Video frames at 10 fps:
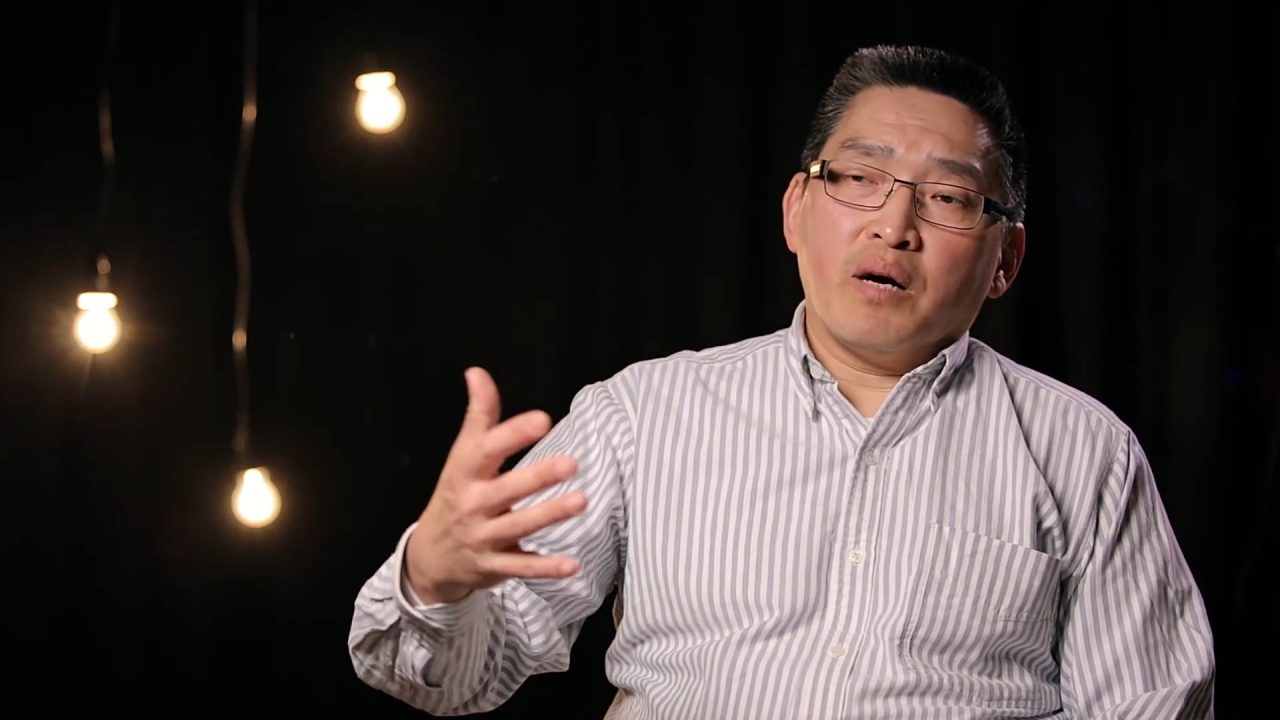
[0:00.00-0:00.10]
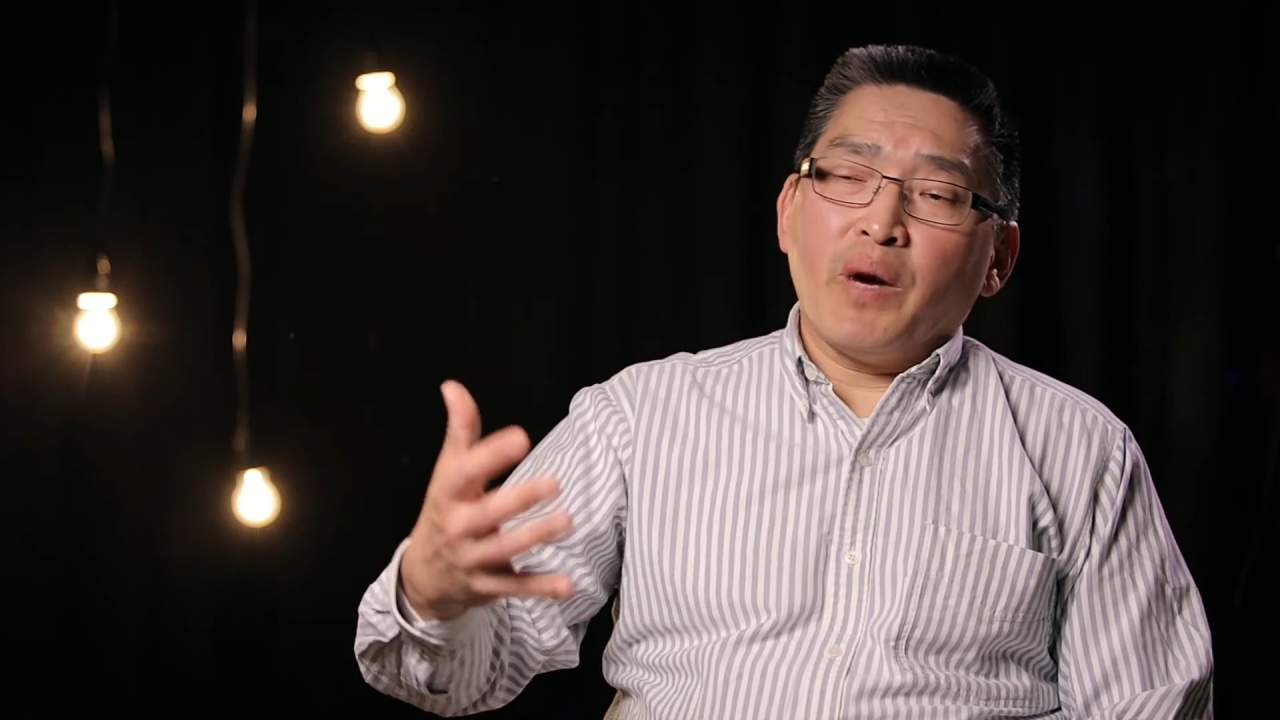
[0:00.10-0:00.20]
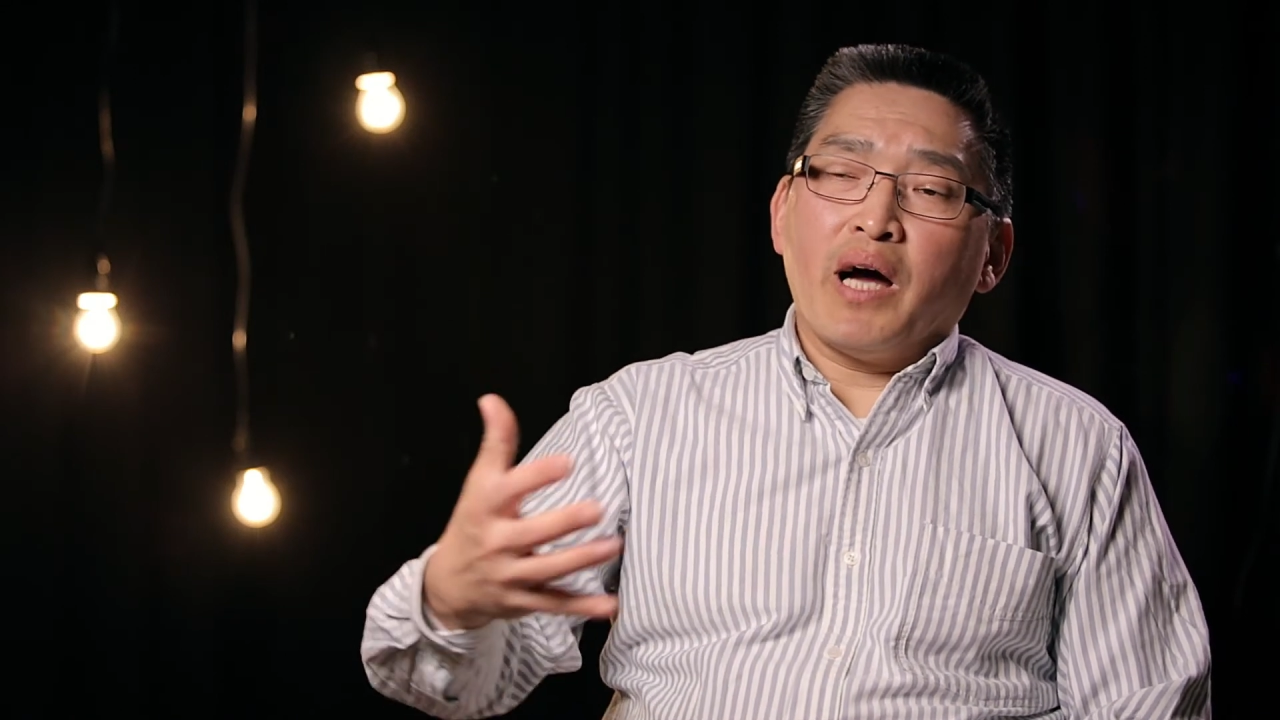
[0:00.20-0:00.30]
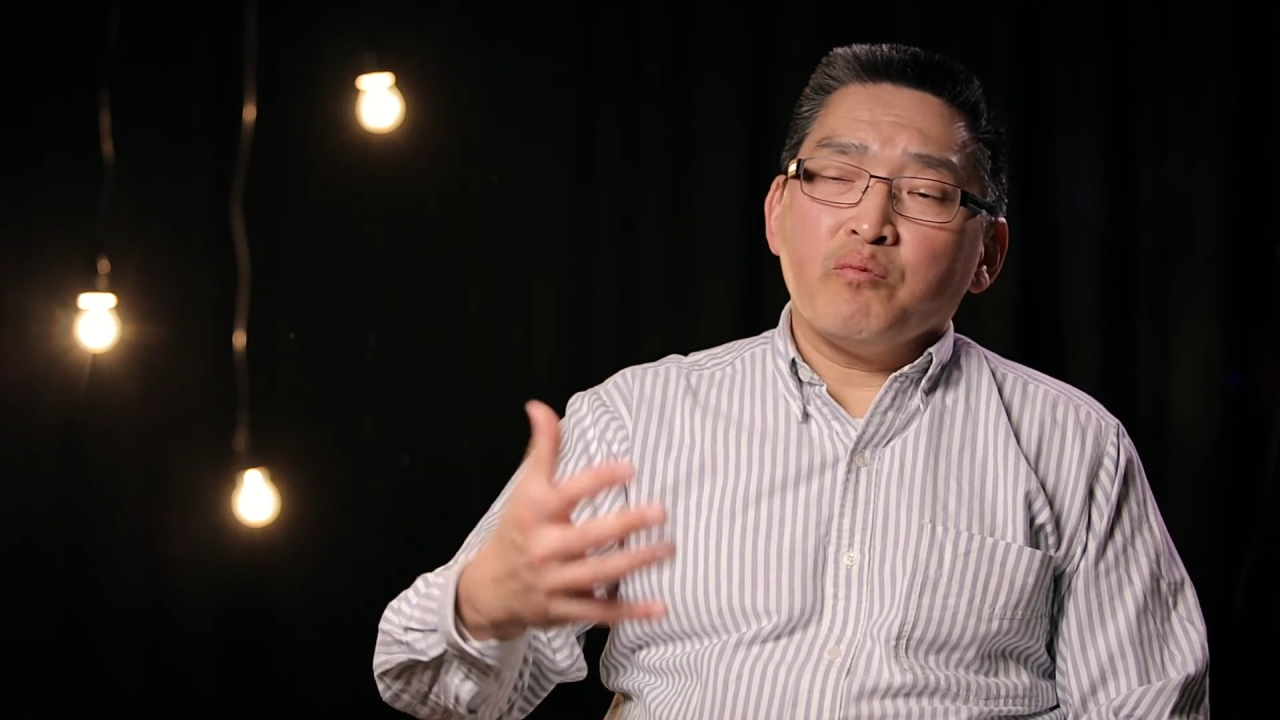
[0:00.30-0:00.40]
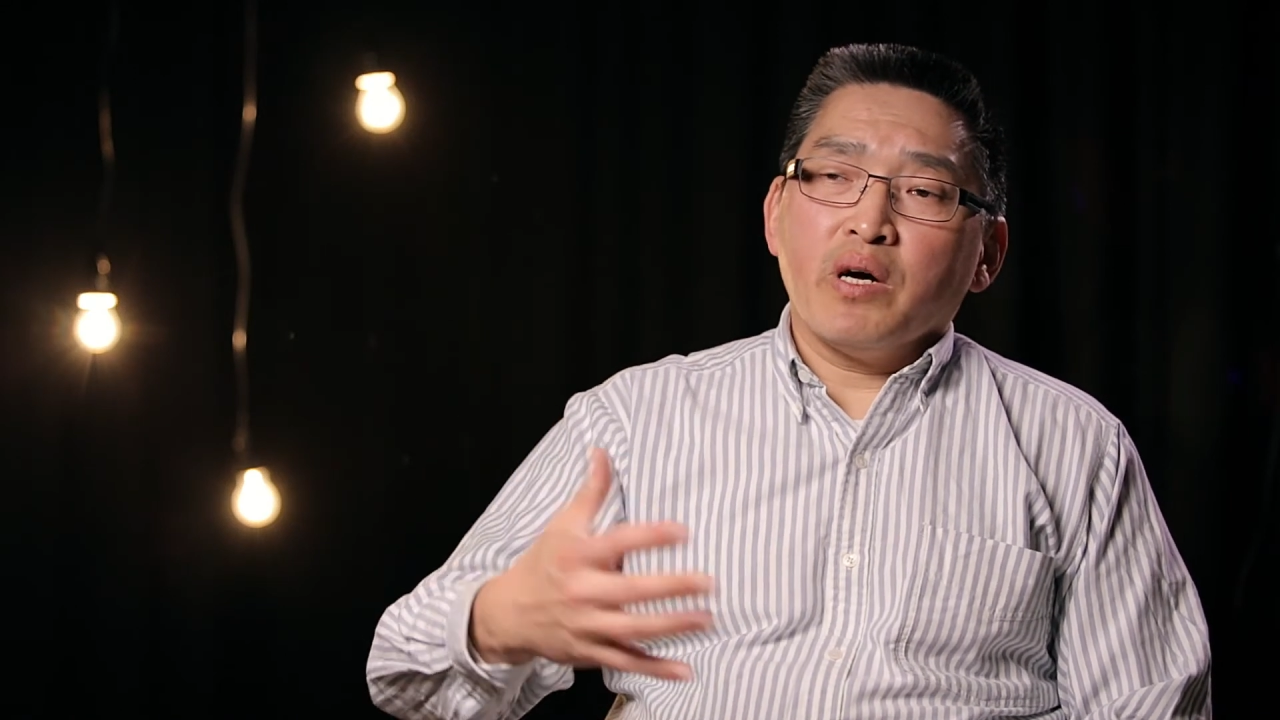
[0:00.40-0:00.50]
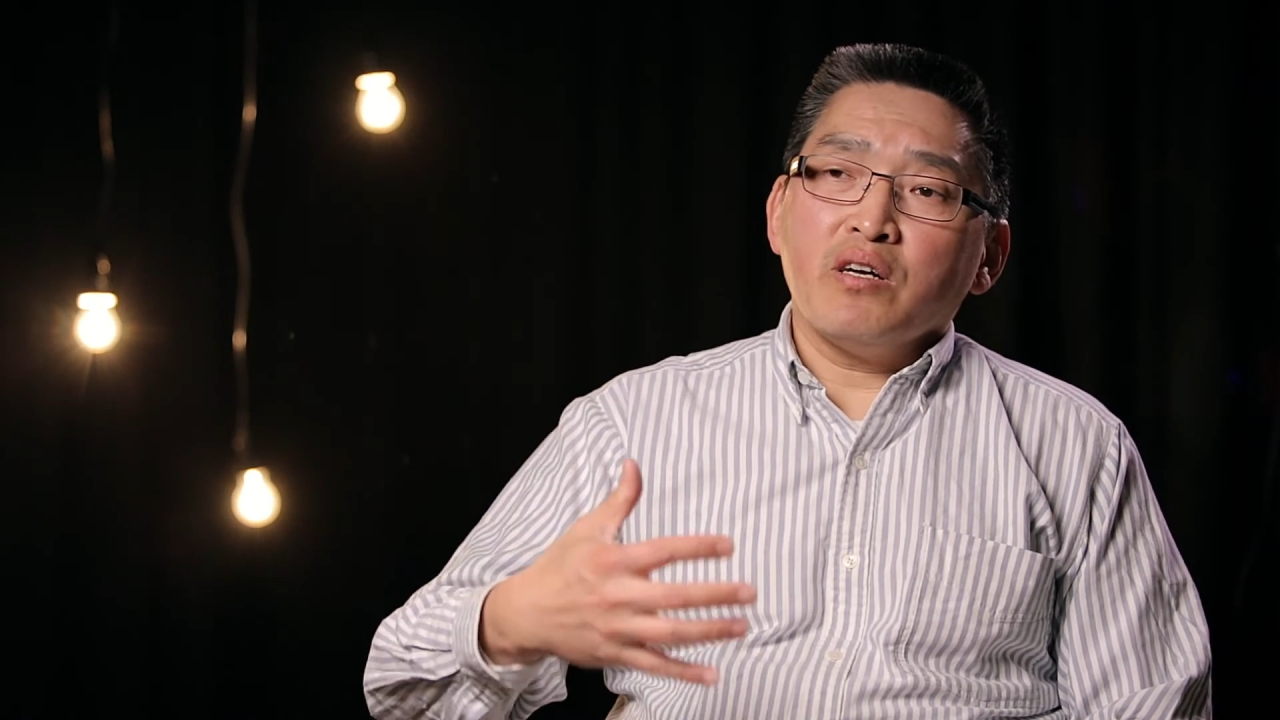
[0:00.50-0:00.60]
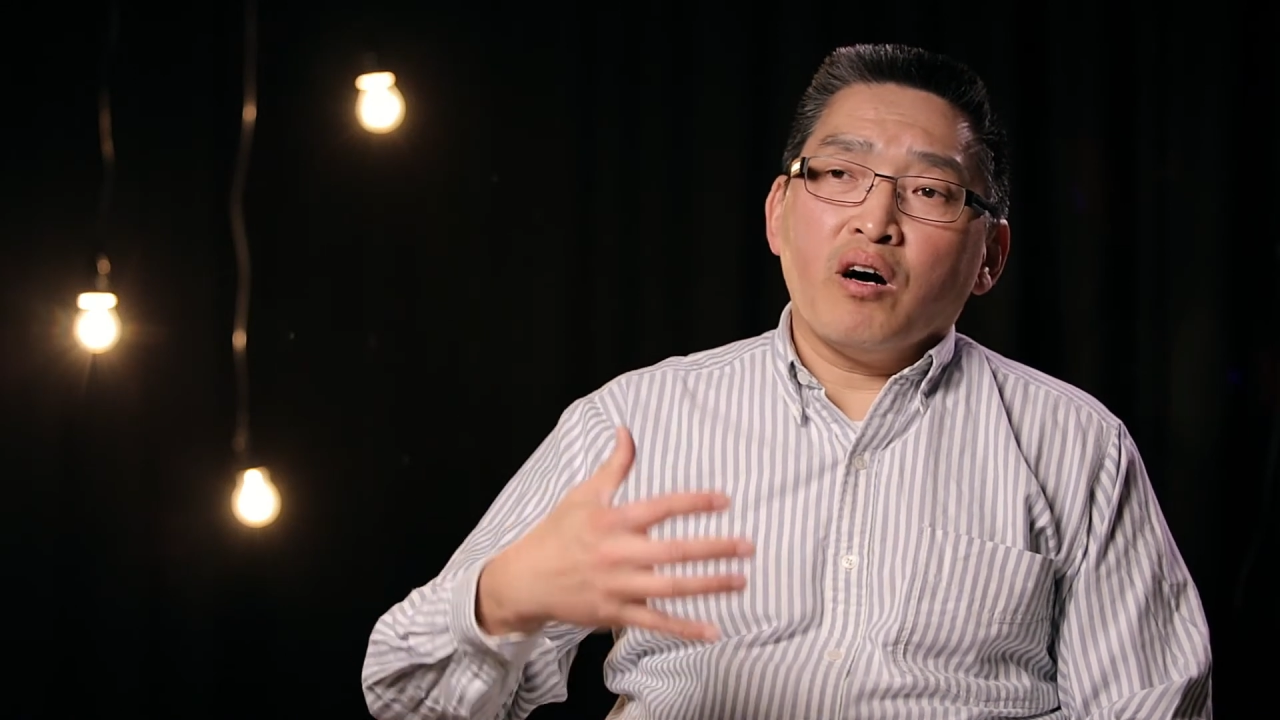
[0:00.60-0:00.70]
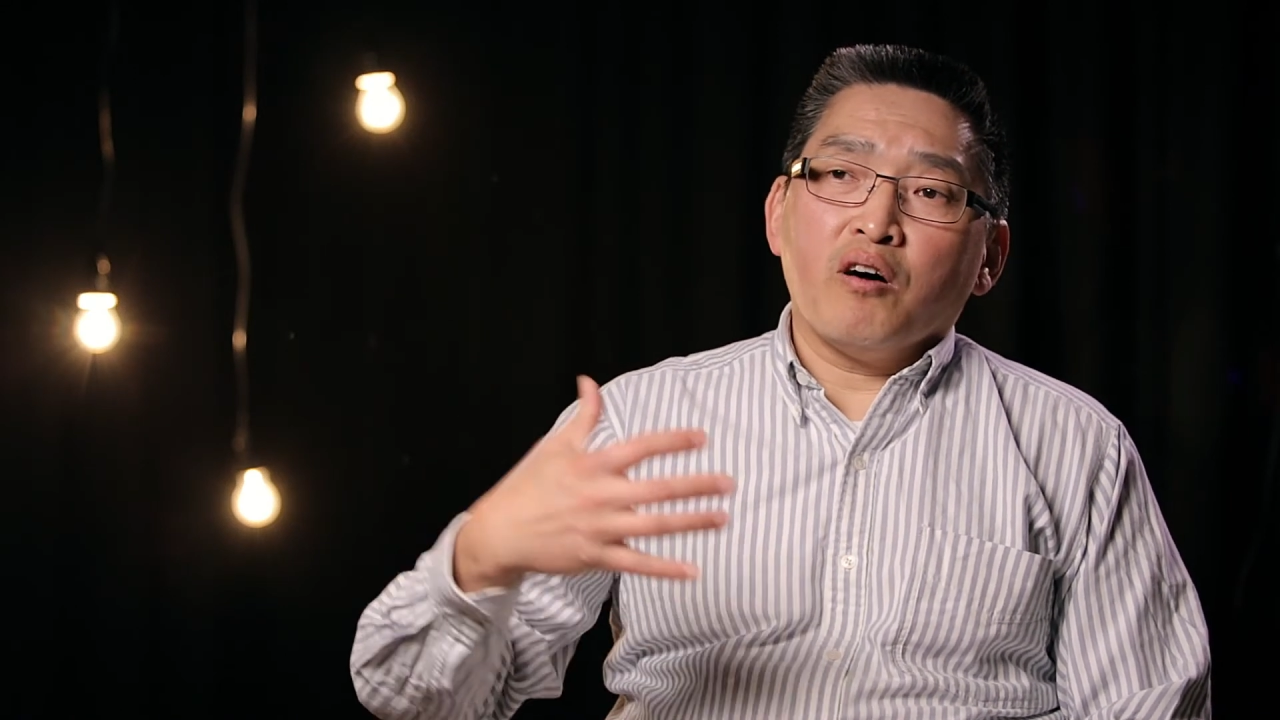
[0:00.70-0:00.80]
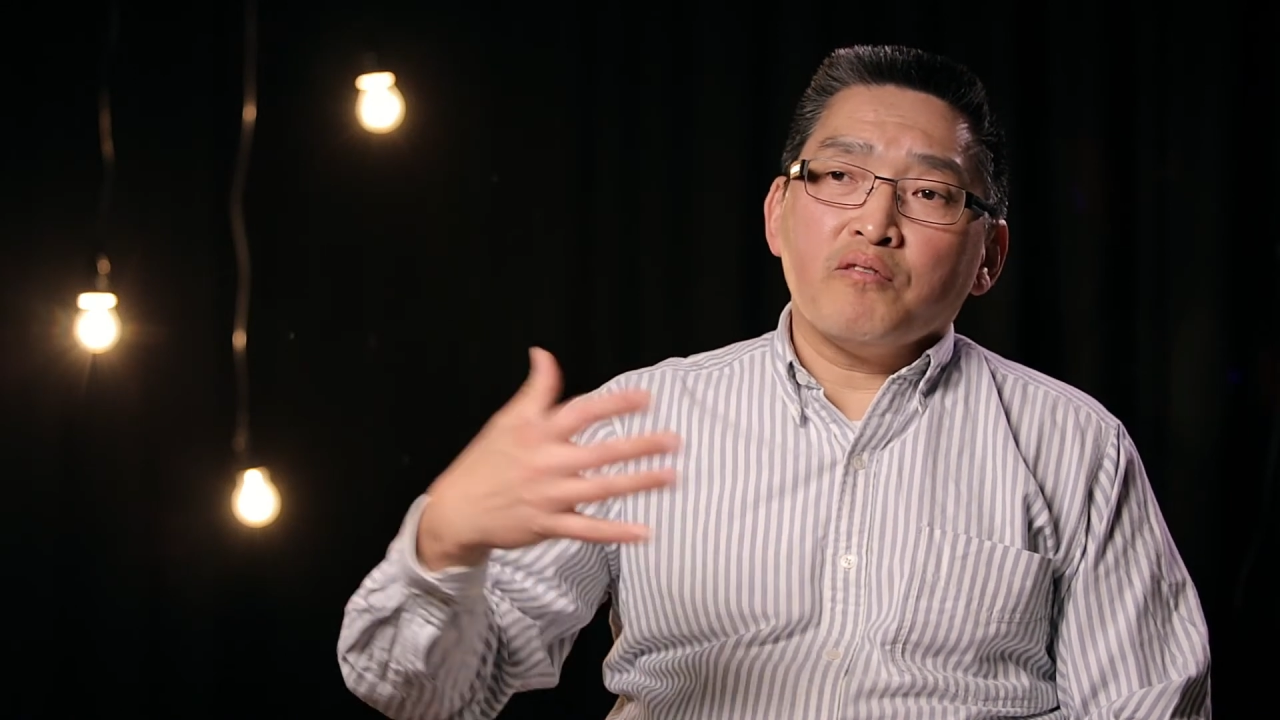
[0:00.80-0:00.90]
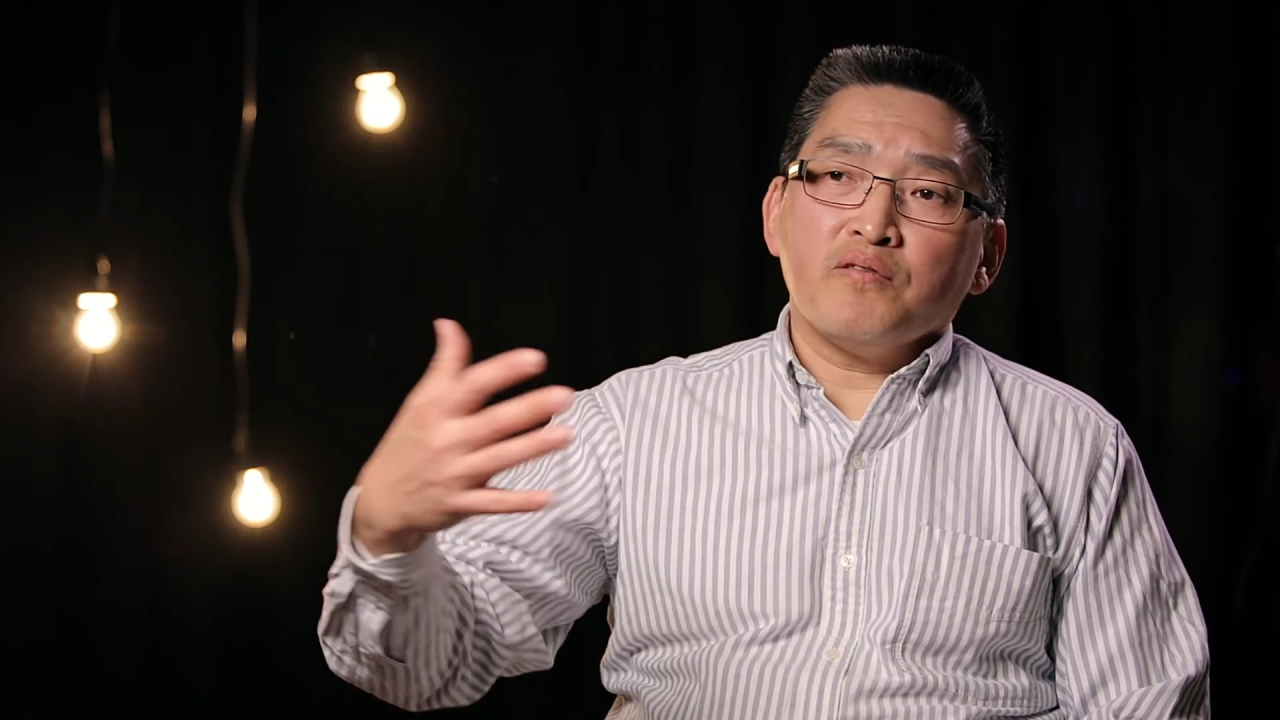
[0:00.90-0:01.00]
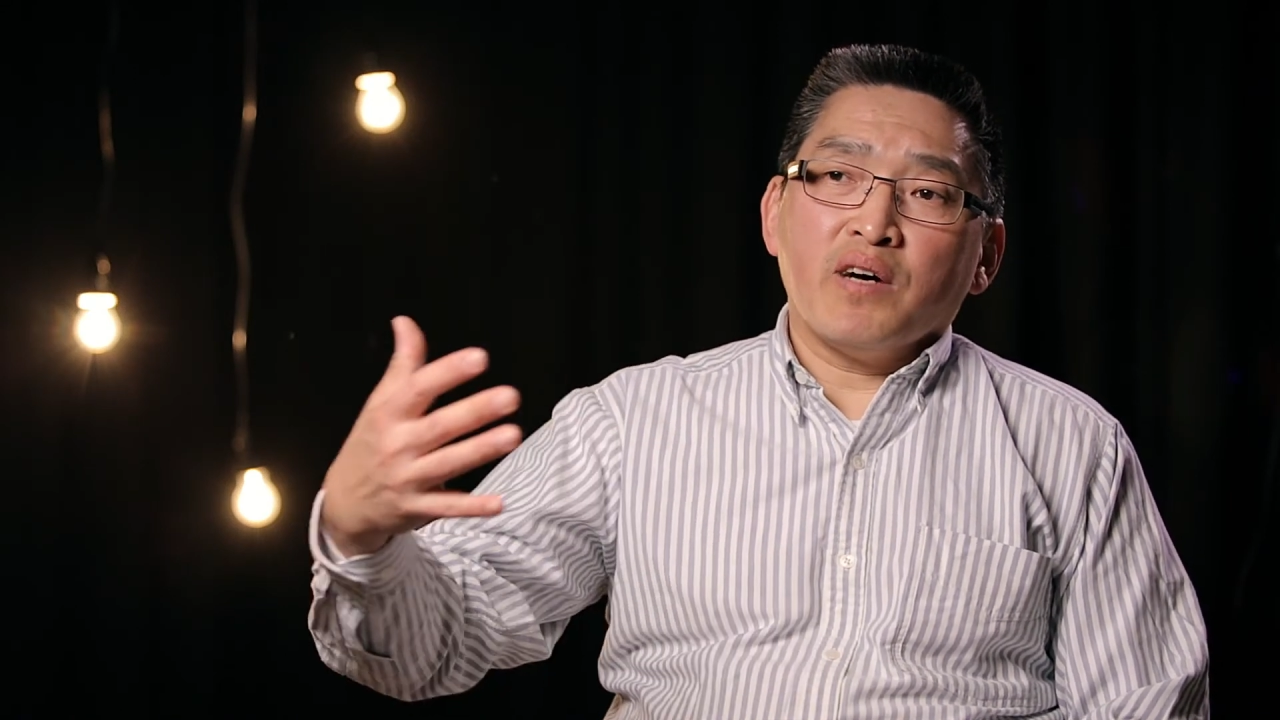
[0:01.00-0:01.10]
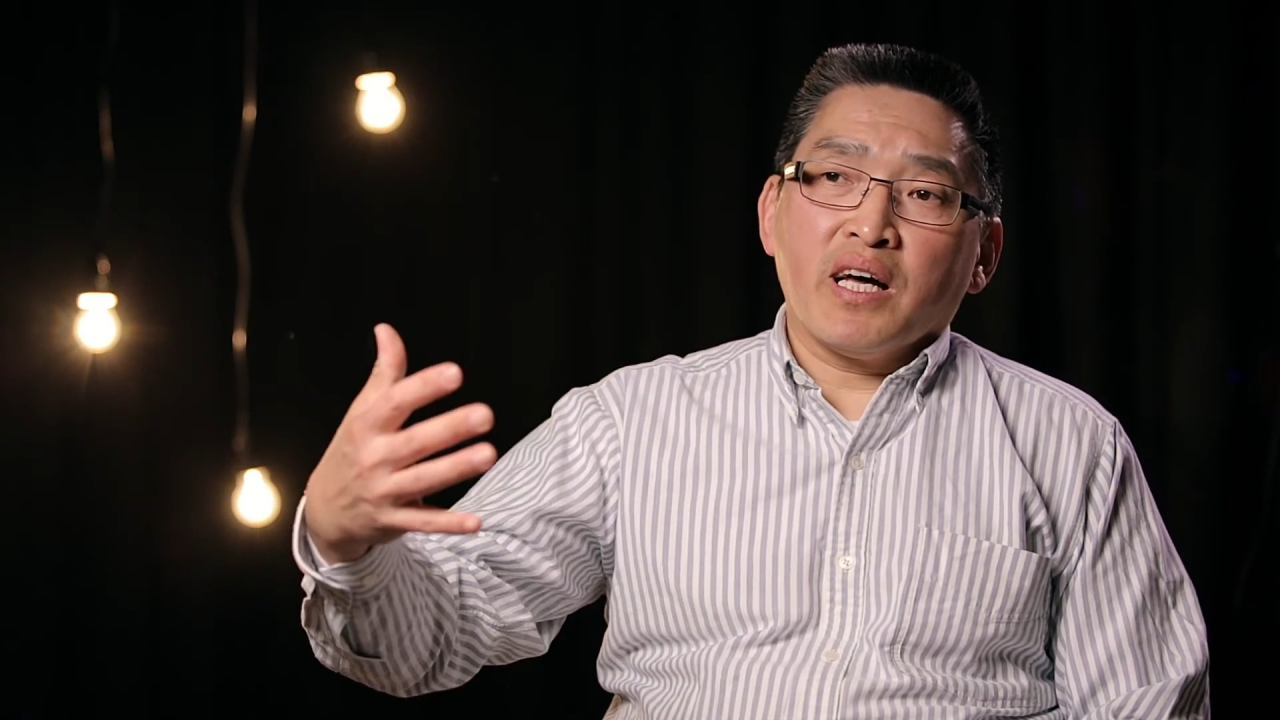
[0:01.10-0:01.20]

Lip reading: by way of